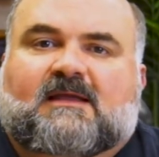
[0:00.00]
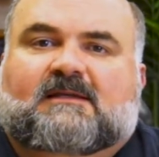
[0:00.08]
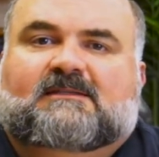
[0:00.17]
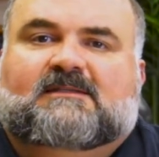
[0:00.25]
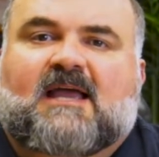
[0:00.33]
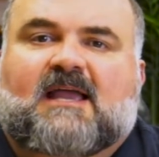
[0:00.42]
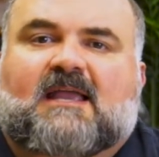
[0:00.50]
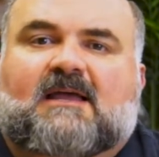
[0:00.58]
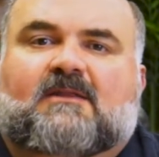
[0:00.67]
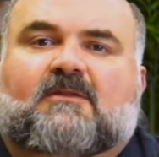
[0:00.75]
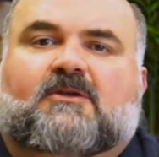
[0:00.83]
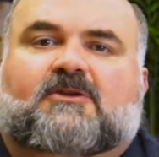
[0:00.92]

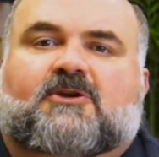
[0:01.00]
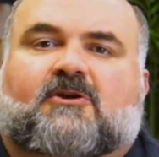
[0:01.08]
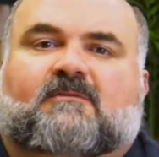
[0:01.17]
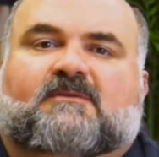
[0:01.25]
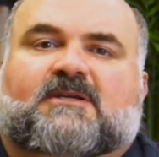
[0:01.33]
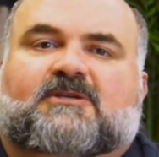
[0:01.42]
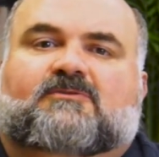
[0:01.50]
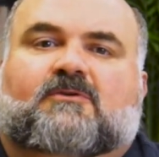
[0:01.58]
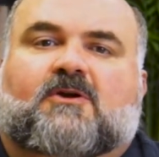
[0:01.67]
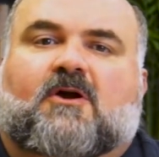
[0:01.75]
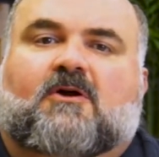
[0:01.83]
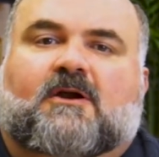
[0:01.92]
Second, the term
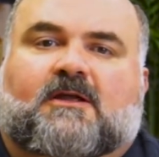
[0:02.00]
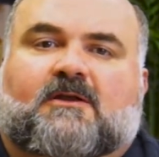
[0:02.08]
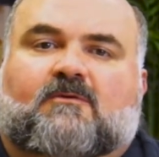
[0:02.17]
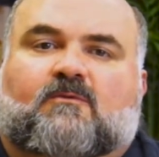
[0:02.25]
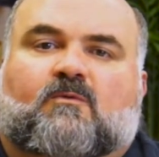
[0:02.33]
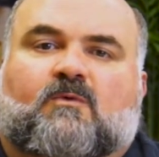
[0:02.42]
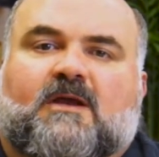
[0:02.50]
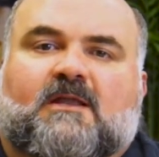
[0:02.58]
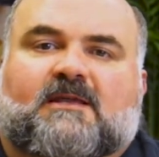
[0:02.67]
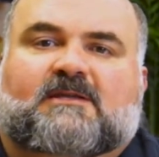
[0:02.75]
disregarded really